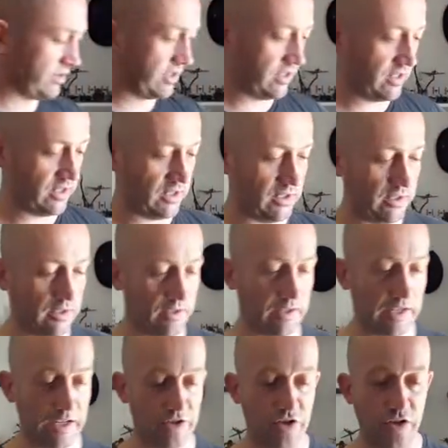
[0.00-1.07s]

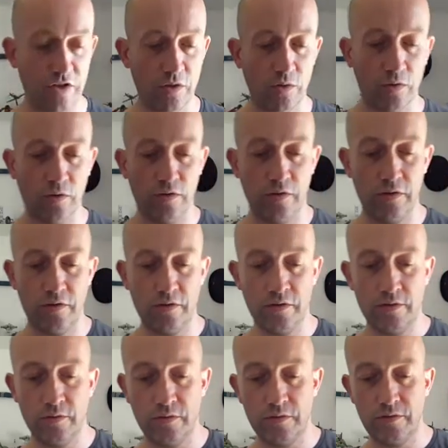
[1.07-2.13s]
Agincourt,
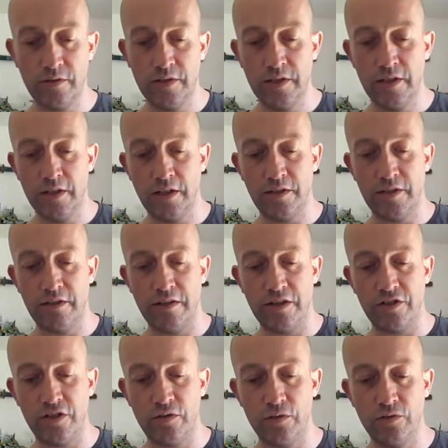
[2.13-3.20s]
I think they're
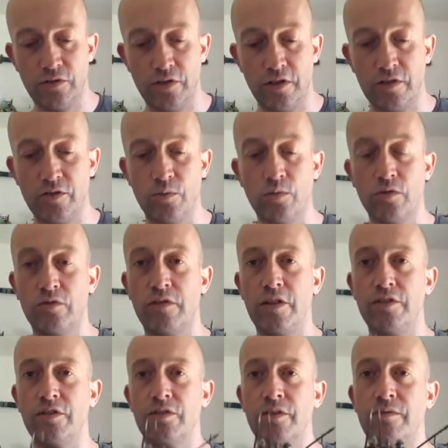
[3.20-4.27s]
Agincourt Knights or Water
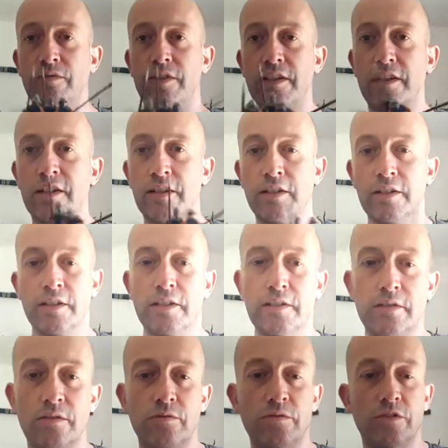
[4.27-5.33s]
Roses or something.
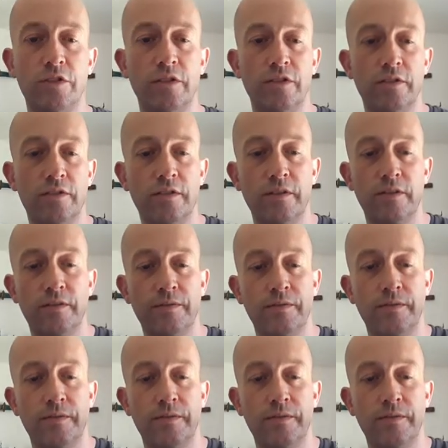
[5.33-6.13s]
Oh shit, yeah.